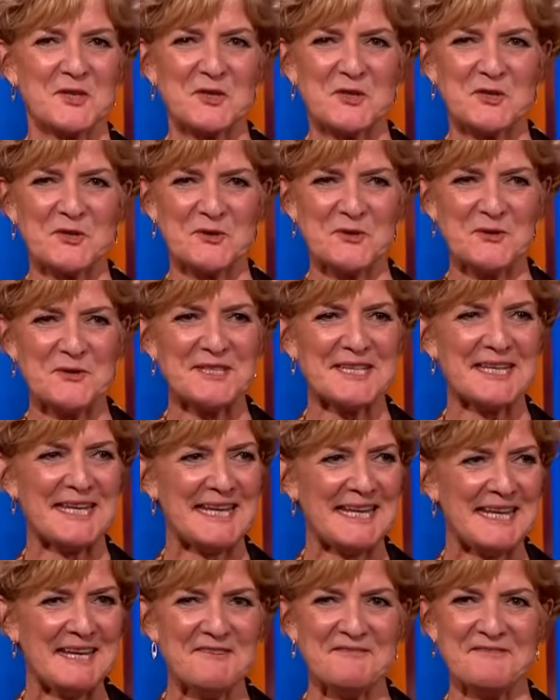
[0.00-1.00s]
Good
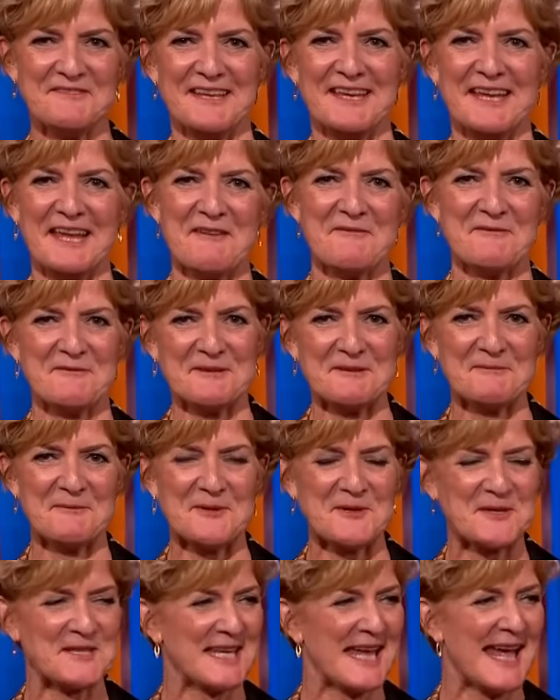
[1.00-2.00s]
evening,
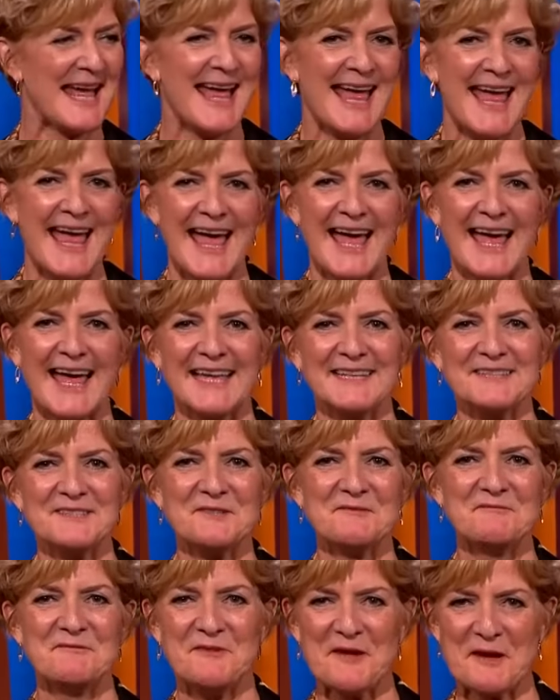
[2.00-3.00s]
everyone, and
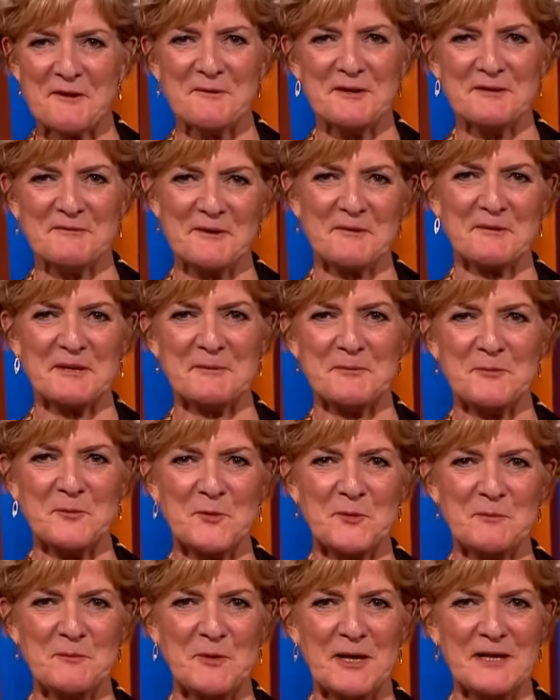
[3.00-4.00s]
a very, very
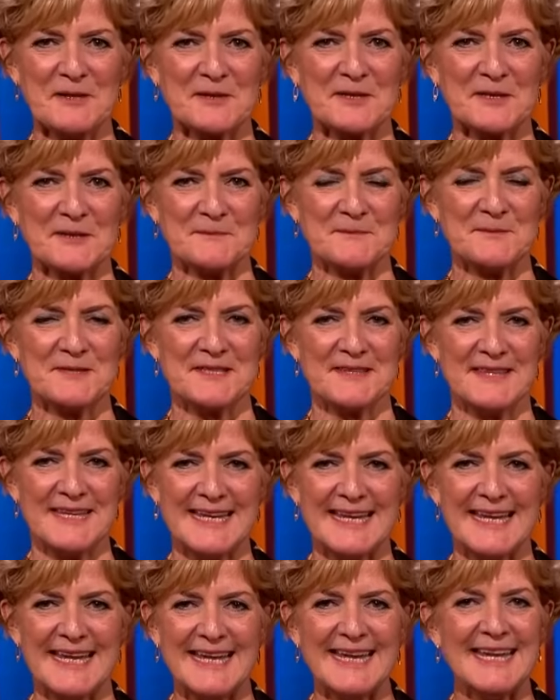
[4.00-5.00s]
warm welcome to the
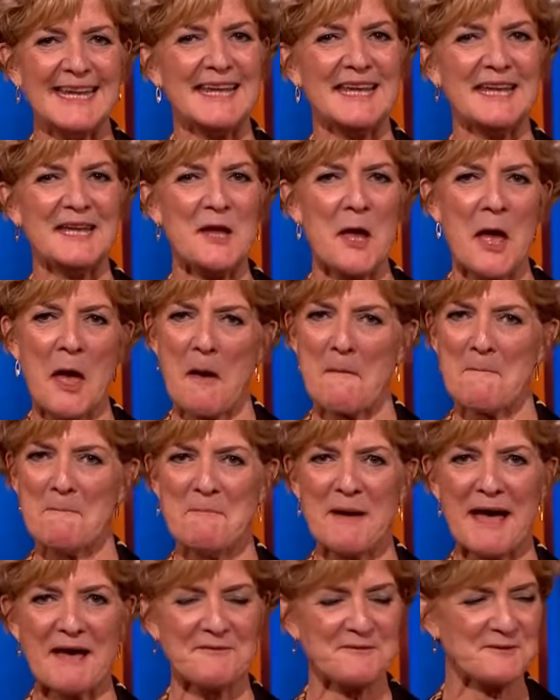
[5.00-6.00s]
EE
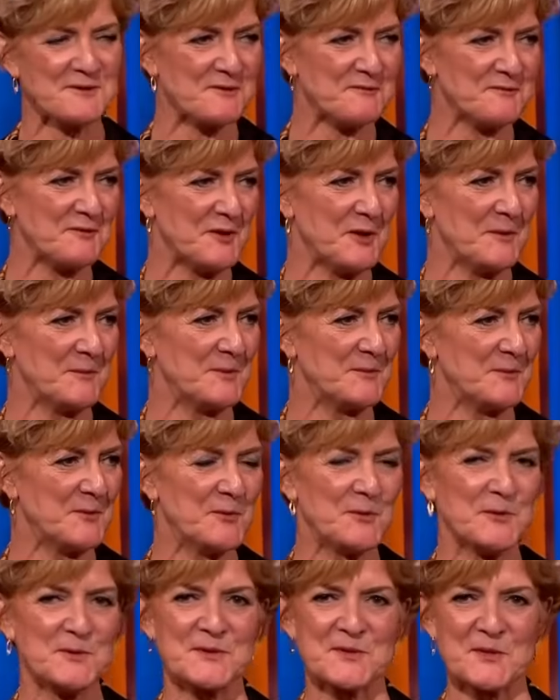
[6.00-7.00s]
BAFTA Film
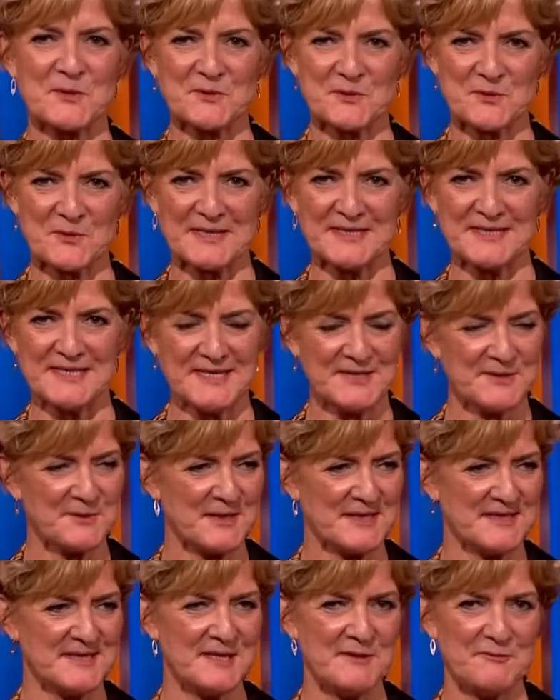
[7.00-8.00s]
Awards
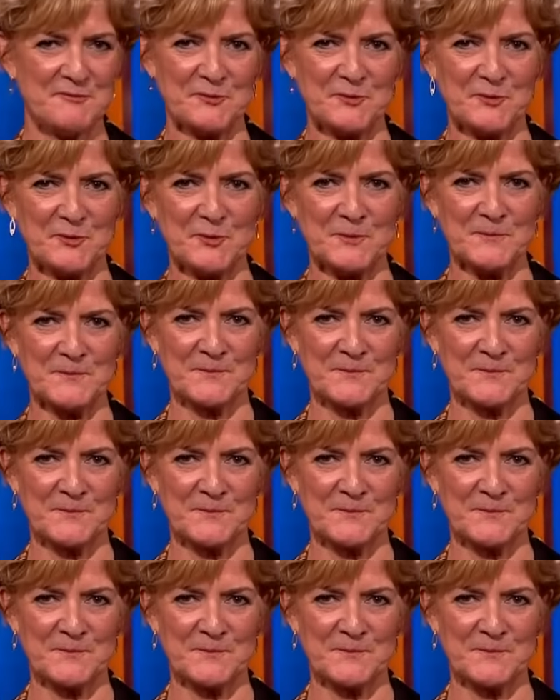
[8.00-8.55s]
2024.